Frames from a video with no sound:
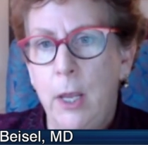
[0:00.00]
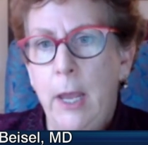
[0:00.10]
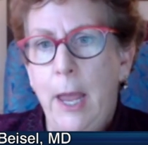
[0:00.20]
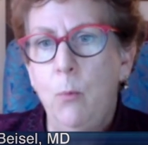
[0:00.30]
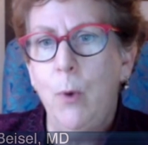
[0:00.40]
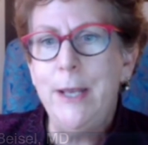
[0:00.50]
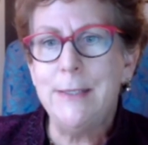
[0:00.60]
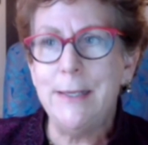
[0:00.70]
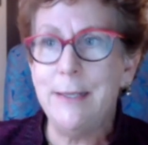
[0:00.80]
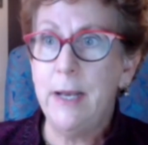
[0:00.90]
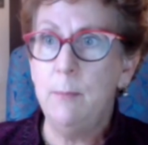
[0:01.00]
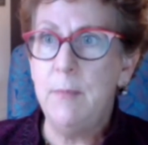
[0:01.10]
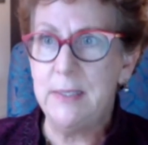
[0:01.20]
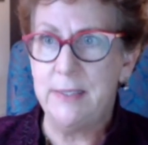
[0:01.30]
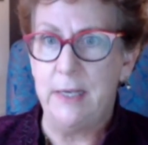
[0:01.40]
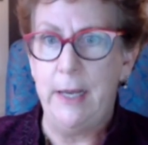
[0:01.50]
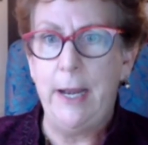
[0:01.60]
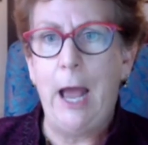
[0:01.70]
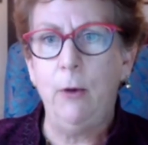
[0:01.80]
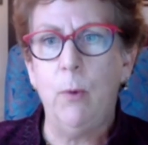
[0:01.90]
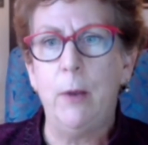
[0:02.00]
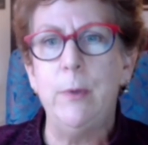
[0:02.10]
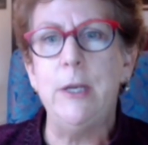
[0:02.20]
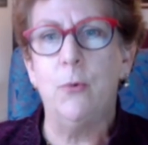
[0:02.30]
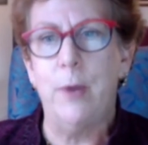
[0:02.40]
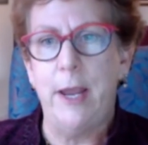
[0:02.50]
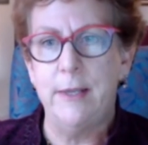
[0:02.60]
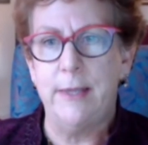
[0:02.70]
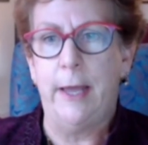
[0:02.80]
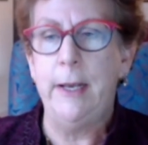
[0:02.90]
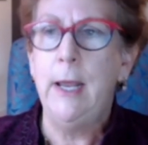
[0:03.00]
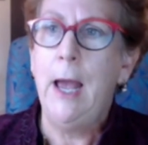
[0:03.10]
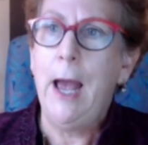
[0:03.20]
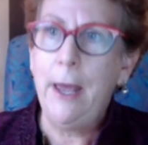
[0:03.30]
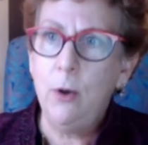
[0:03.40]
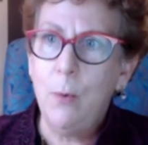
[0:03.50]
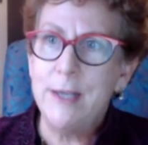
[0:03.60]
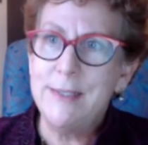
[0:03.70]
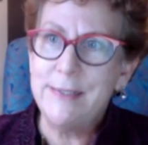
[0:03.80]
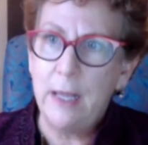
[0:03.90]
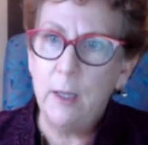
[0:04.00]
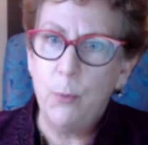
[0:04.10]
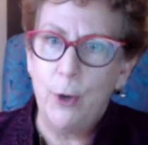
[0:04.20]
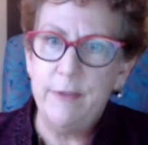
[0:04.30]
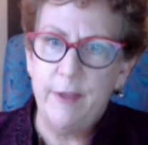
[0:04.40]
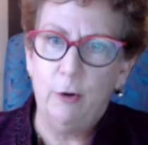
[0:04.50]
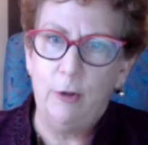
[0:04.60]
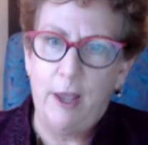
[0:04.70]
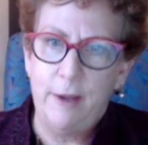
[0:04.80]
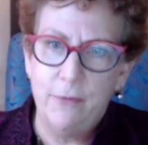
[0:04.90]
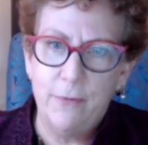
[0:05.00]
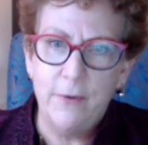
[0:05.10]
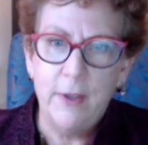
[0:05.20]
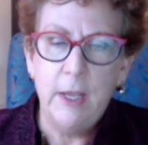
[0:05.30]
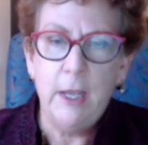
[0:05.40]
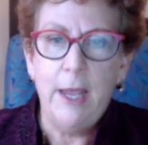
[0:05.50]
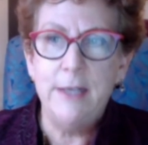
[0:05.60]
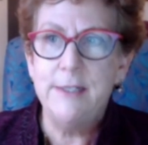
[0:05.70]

And what is it that I'm missing? And how do I recreate that? How do I celebrate their life? And